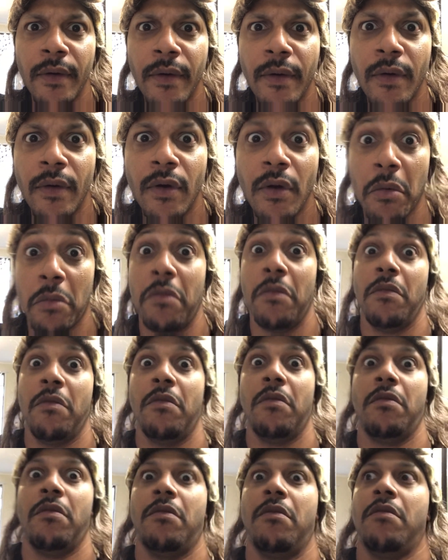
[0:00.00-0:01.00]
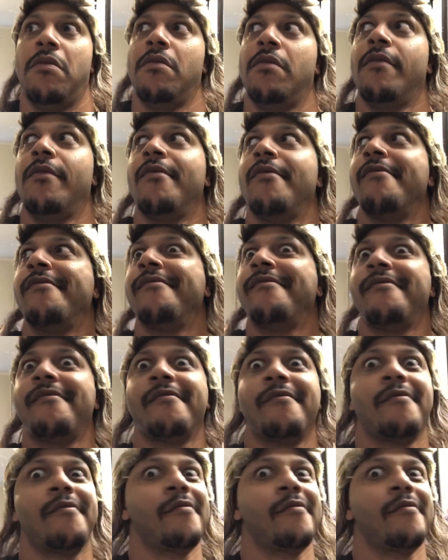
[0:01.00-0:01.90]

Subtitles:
Nobody speaks.